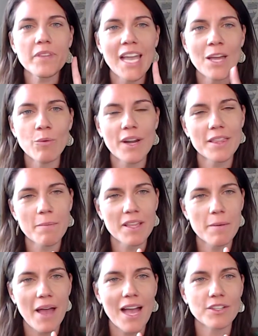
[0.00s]
and write them on the
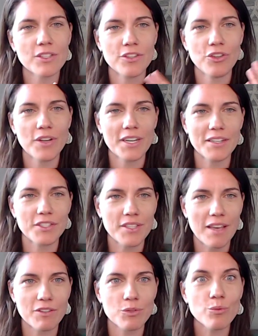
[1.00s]
back. So then you kind of just
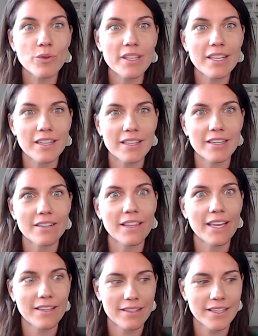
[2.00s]
have this really clear,
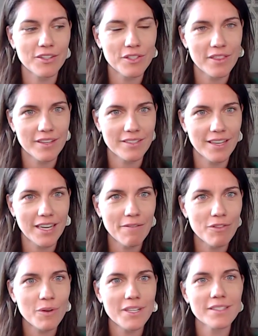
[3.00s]
like, here's the things I can
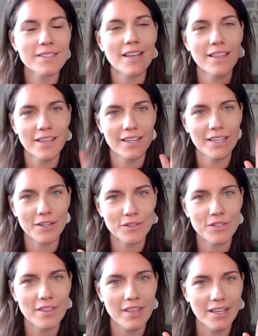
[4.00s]
influence, and then here's
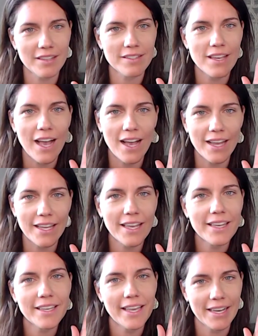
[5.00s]
the things I
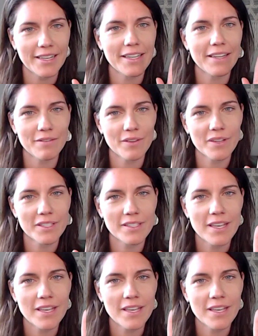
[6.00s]
can't influence.